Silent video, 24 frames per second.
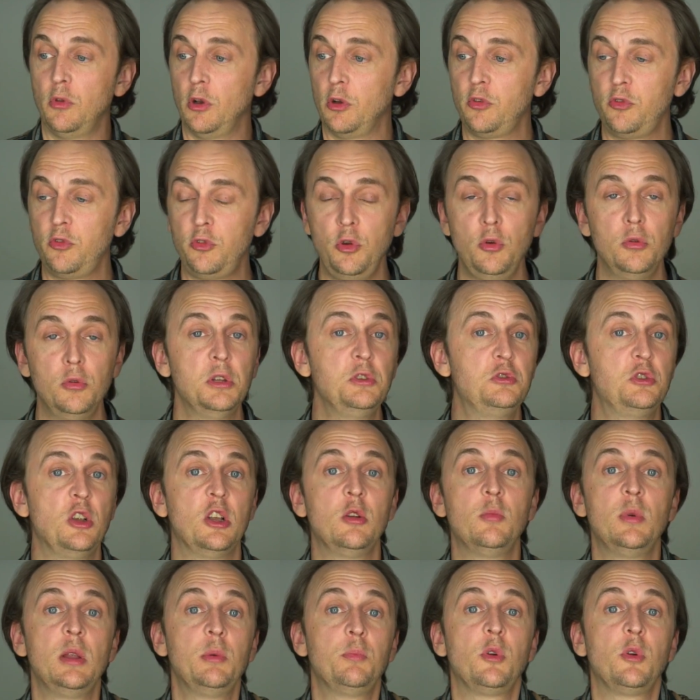there's two
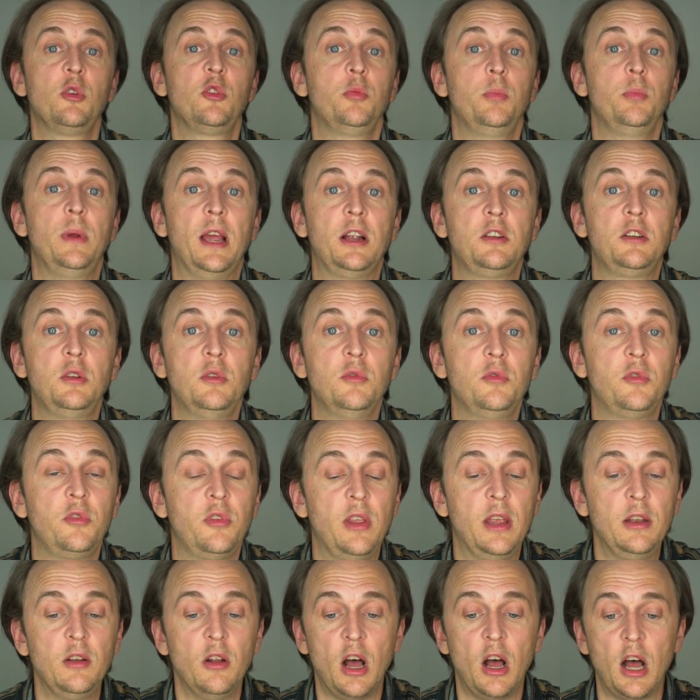legitimate perspectives
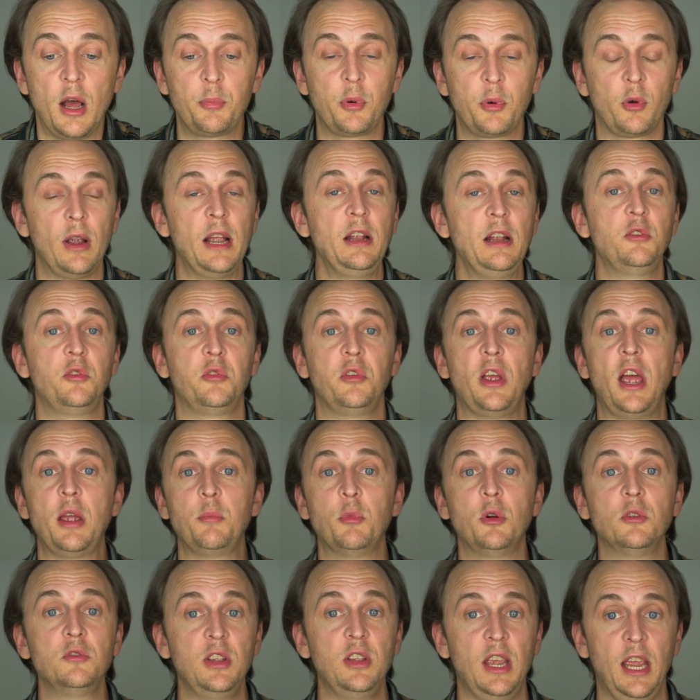that operate
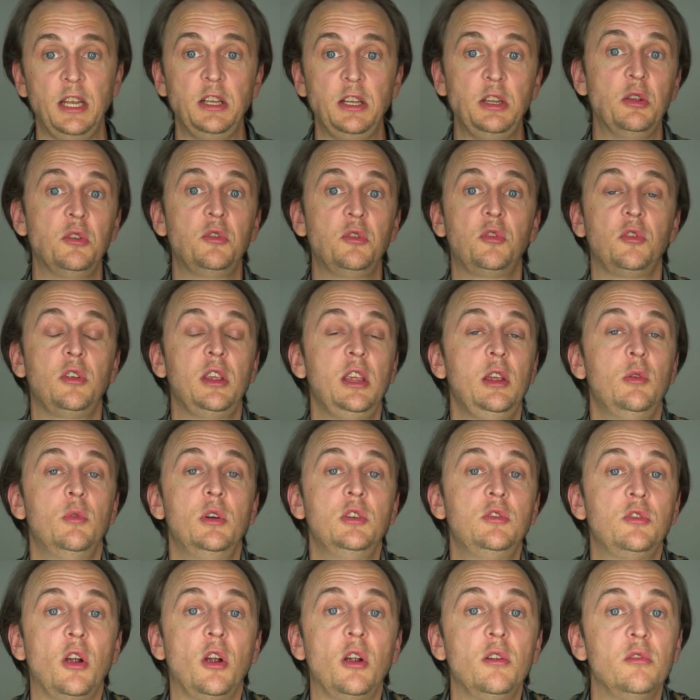simultaneously,
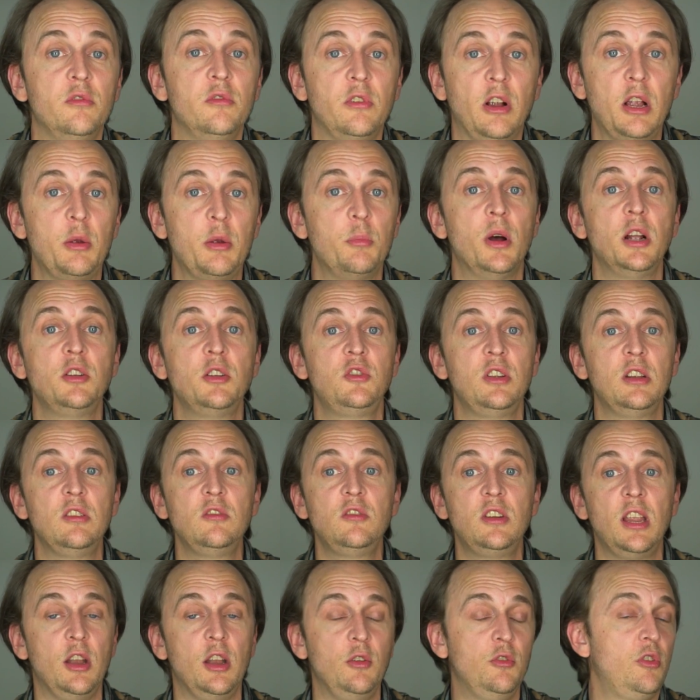which are very much
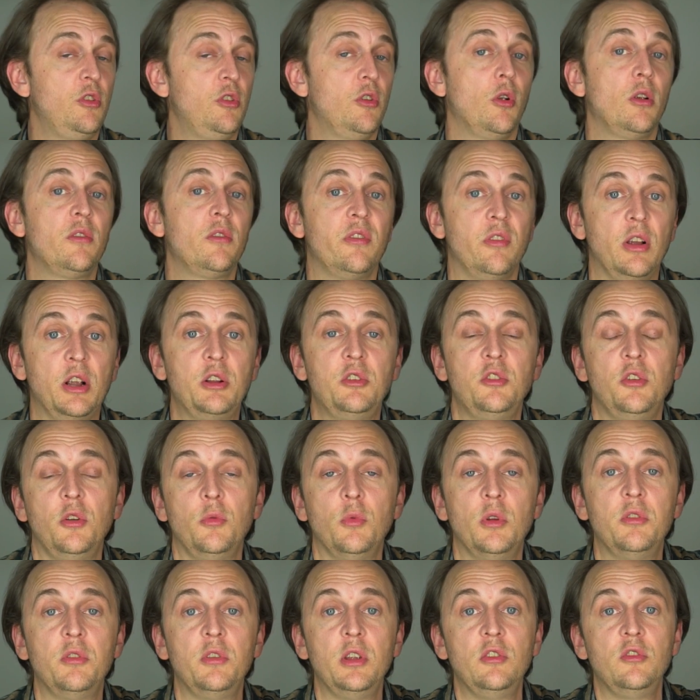in tension or friction
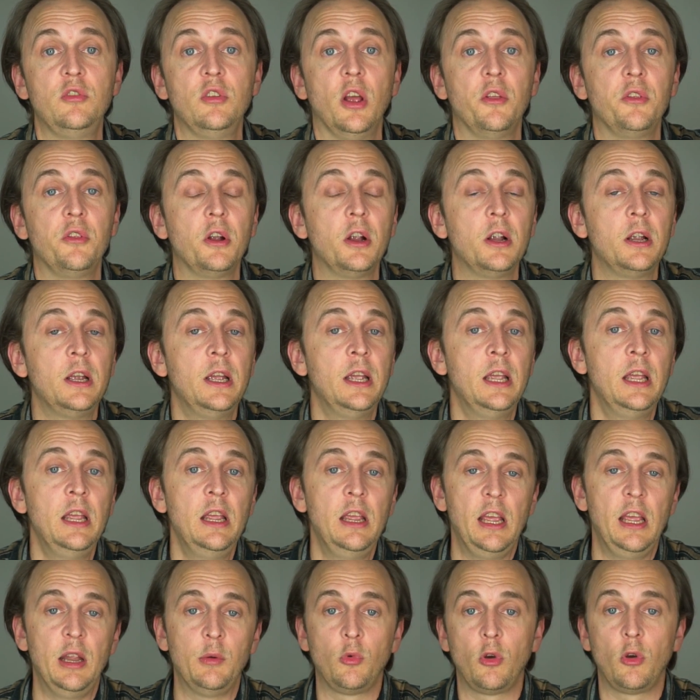with each other,
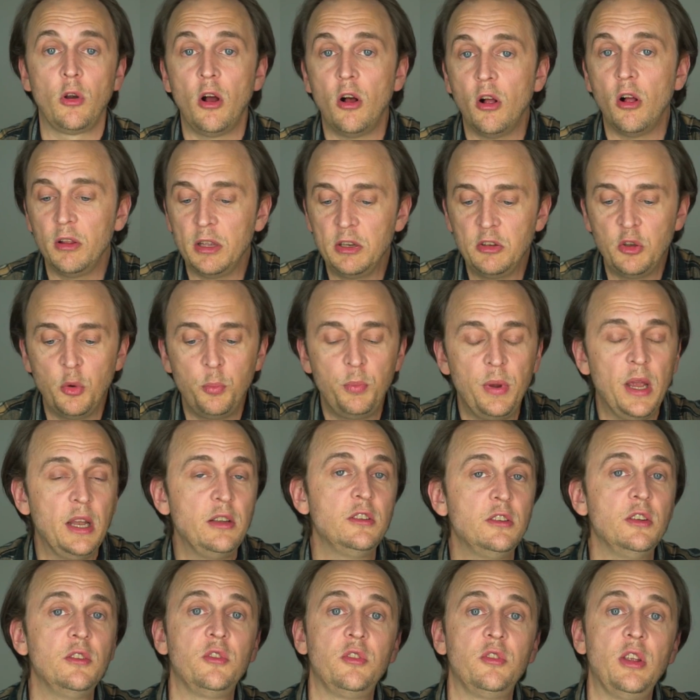and we're all
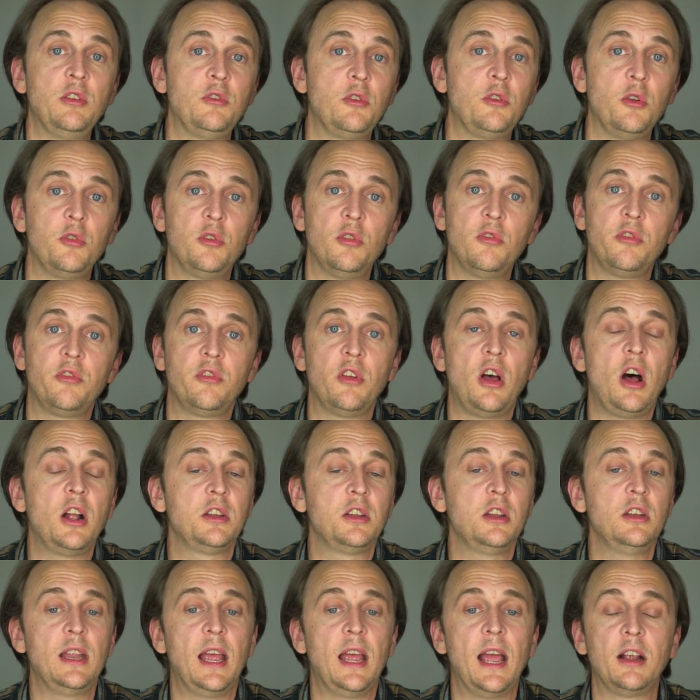independent centers of
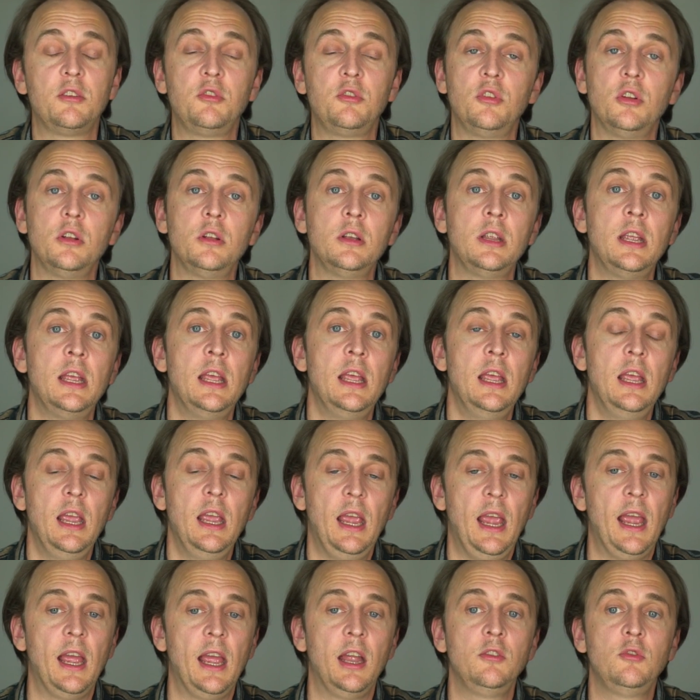thought and action,
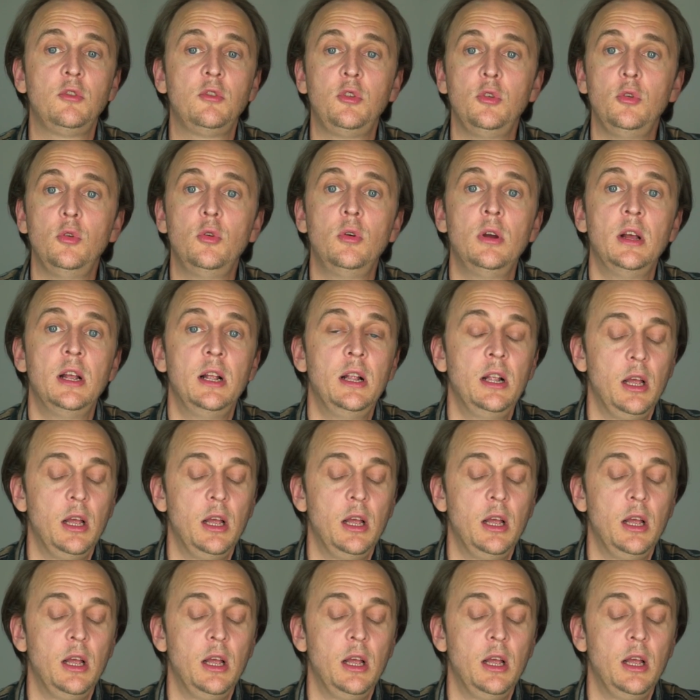and to